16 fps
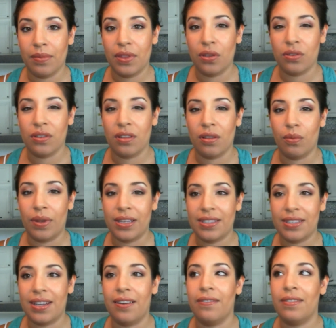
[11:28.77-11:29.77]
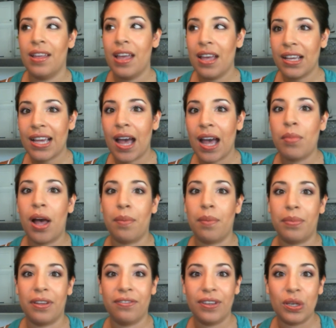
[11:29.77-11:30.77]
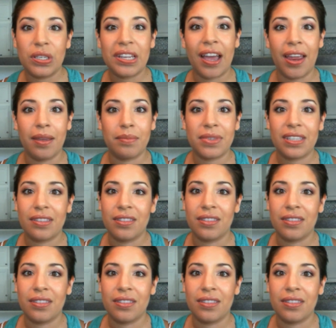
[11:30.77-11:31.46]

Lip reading: Those are the ones that have come up a few times.